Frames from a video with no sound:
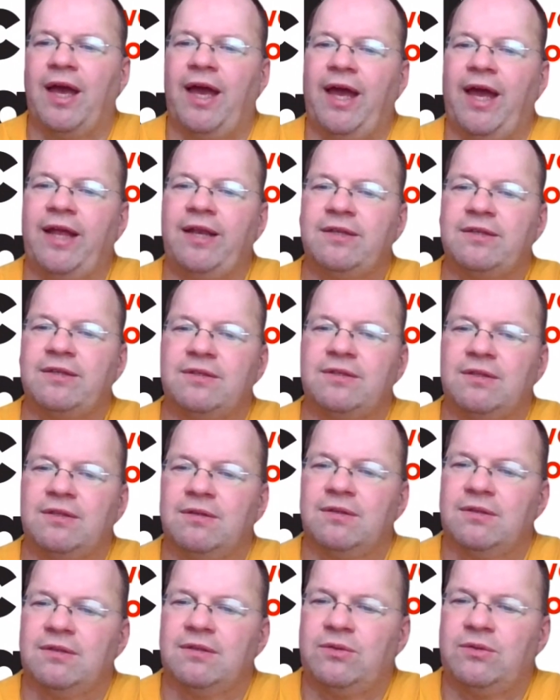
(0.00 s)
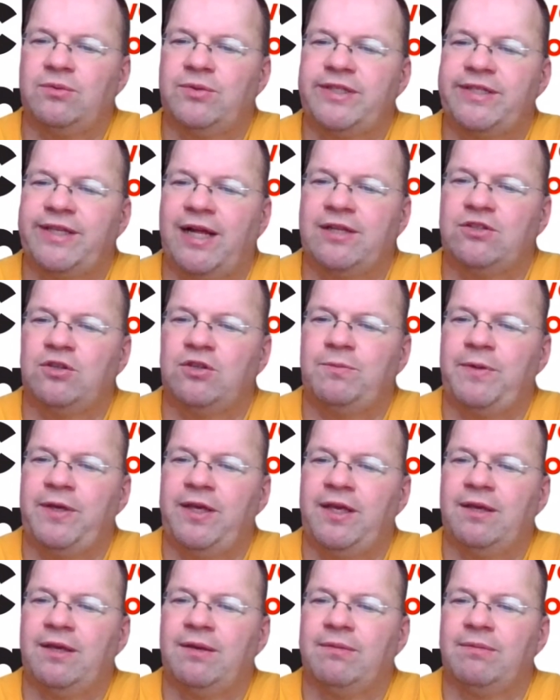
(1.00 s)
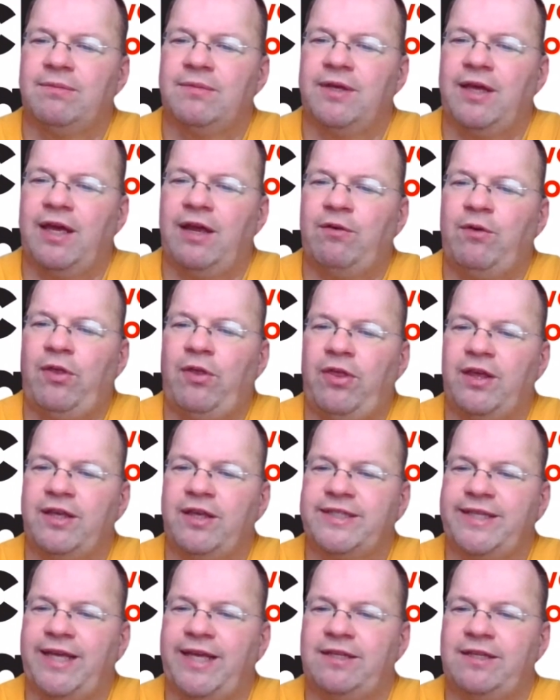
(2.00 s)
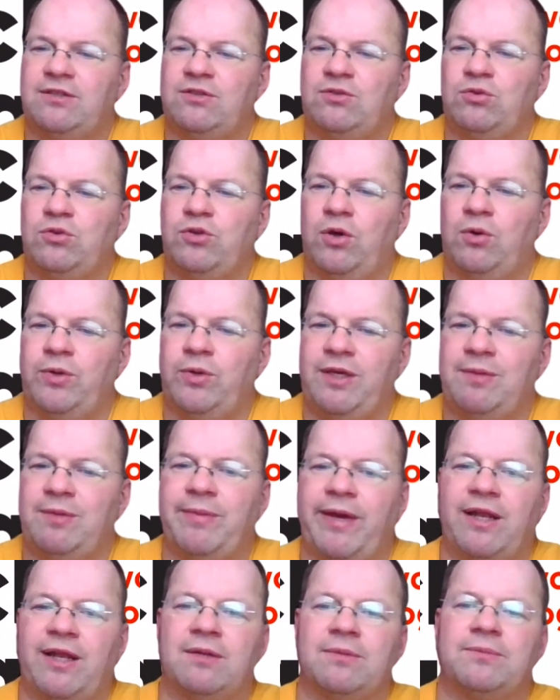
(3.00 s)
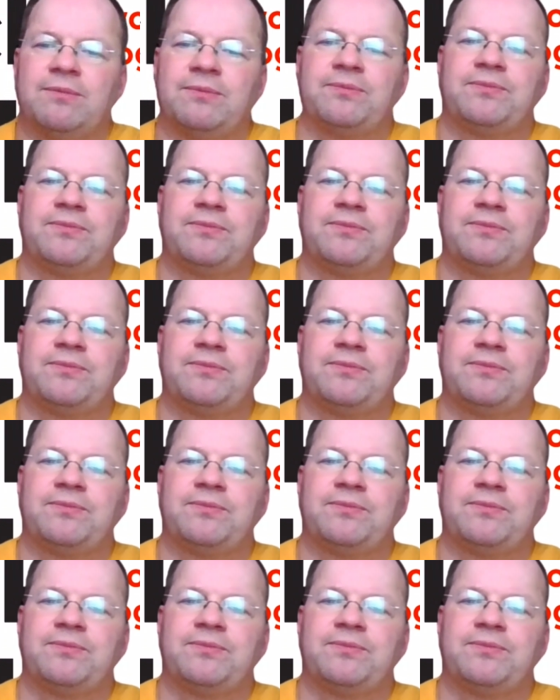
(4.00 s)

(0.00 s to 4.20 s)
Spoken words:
And the result should be everything set to no email.